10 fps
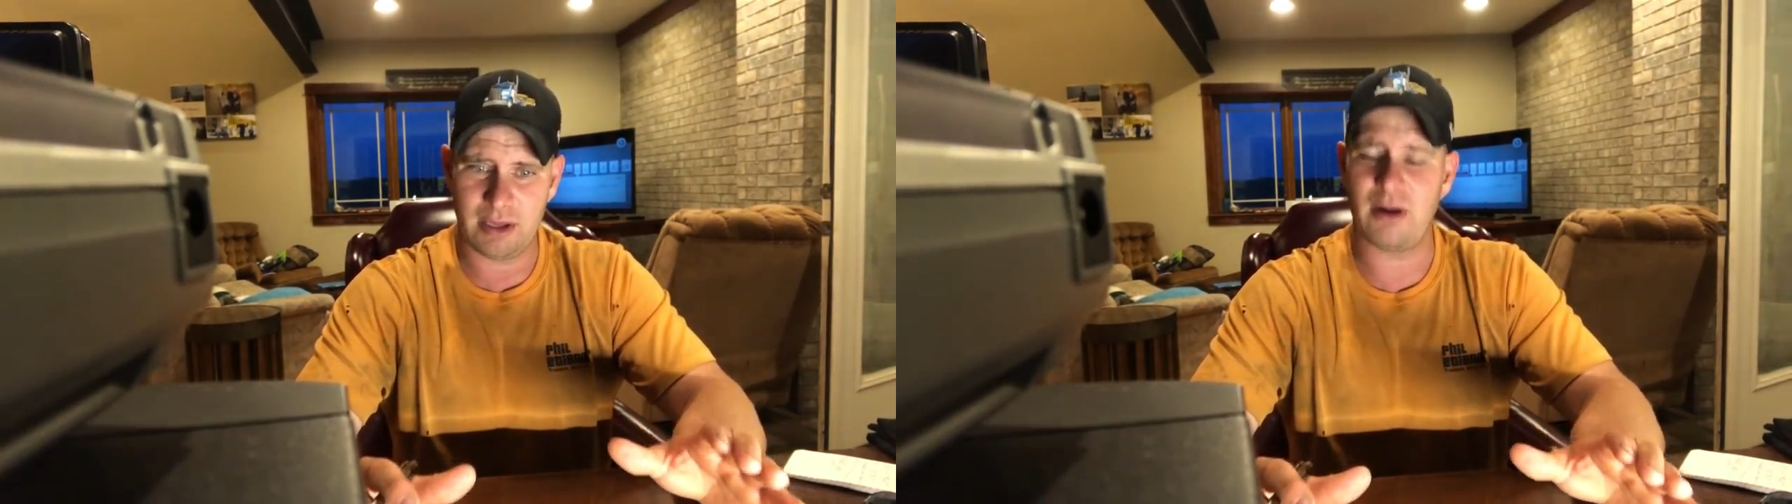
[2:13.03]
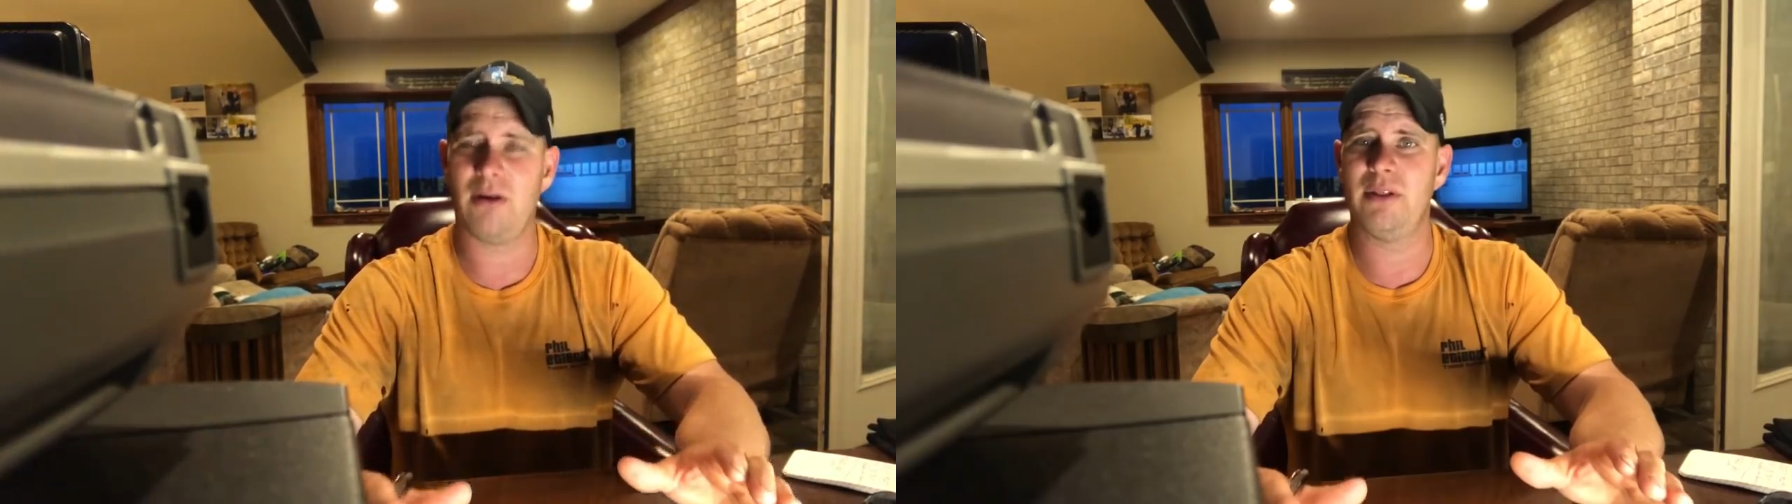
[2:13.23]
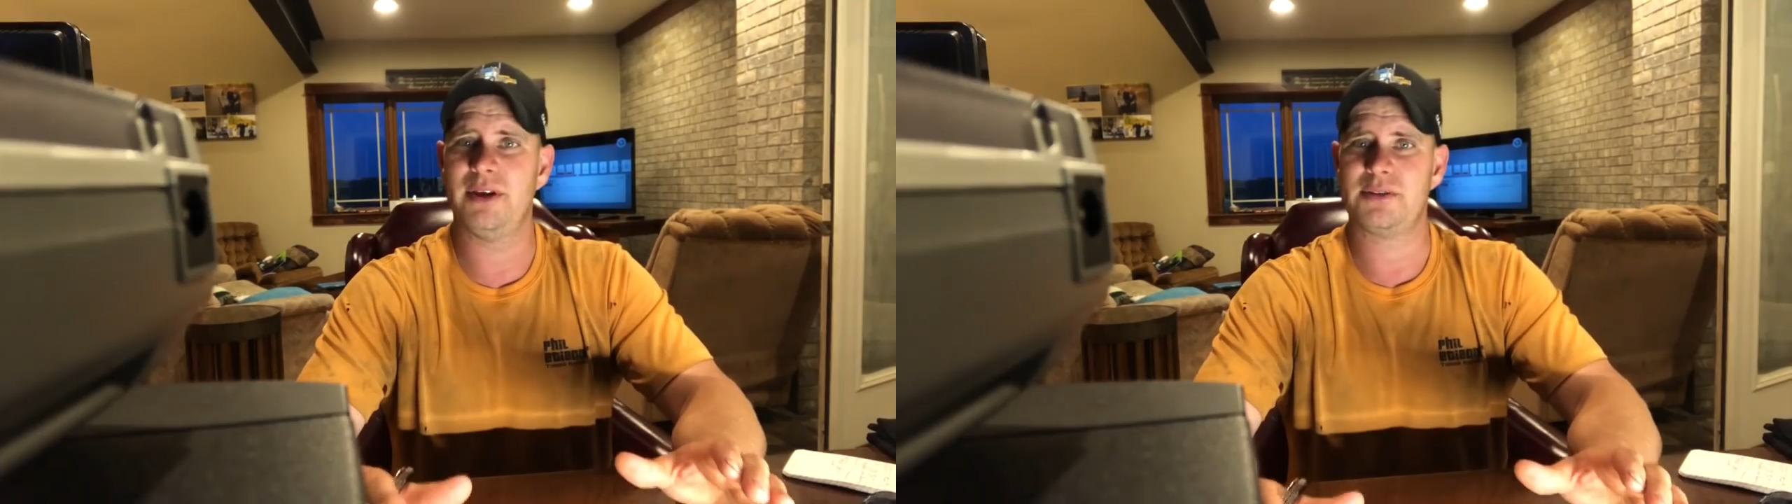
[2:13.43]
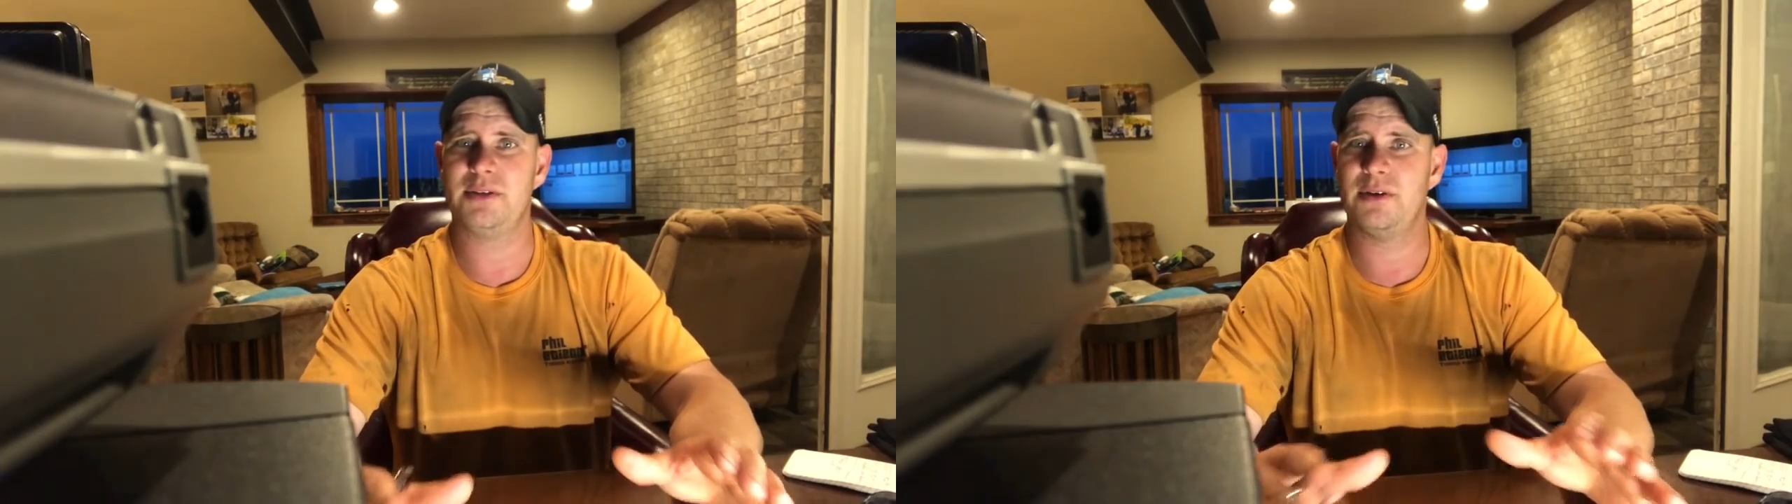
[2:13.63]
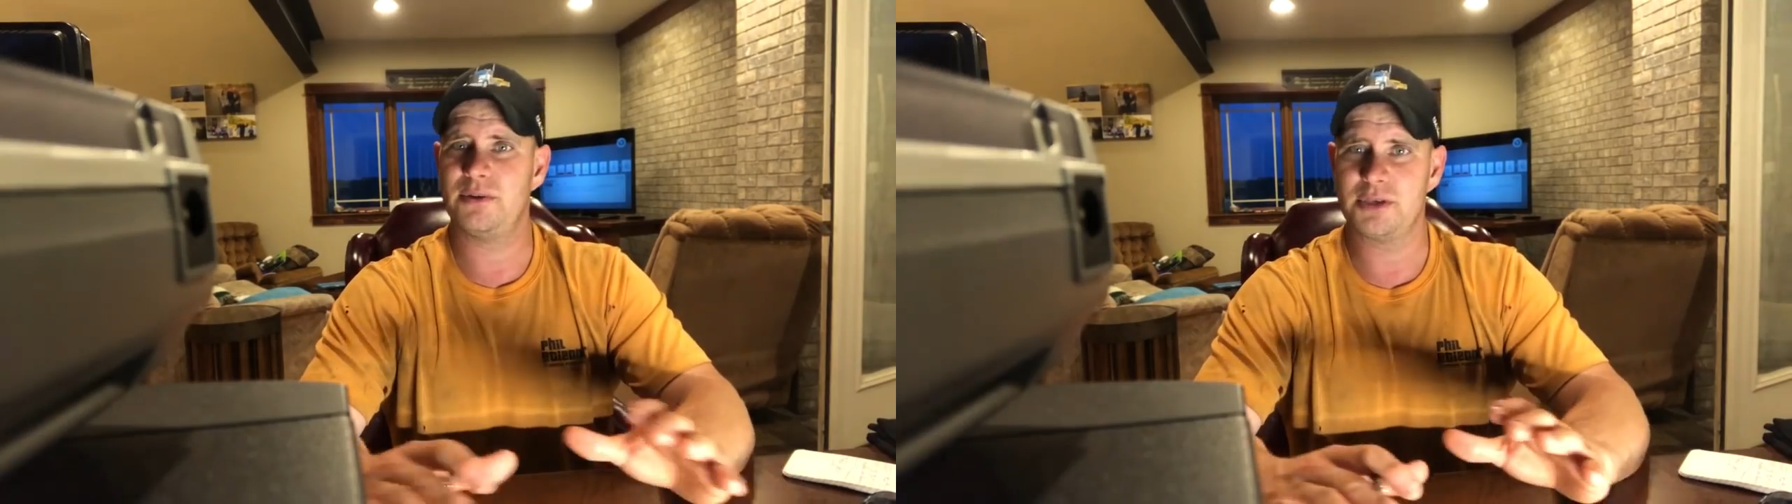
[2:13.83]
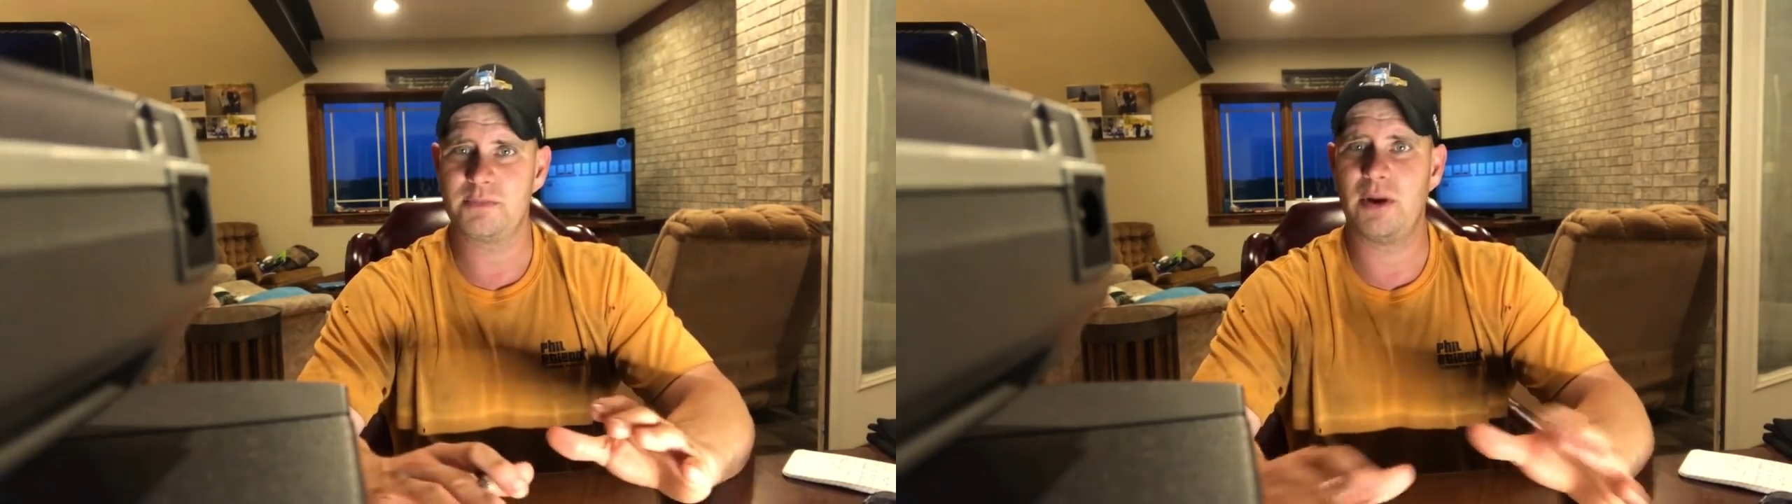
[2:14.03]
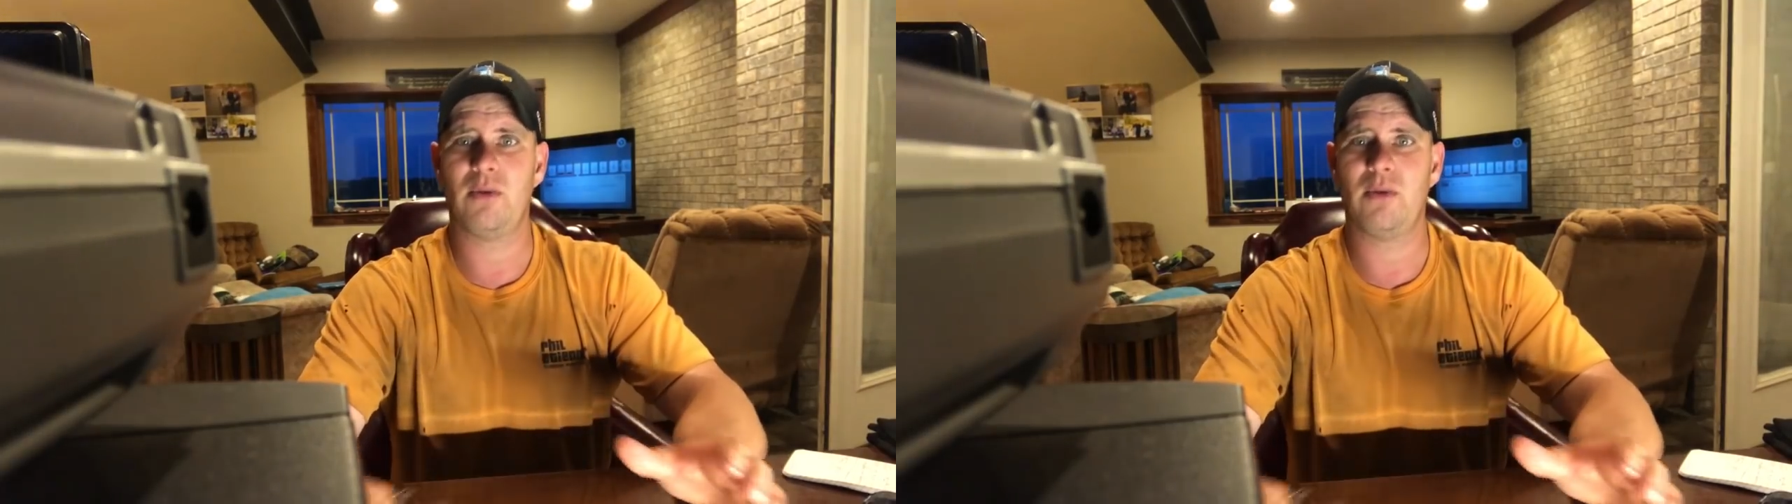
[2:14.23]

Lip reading: all this, you know, just by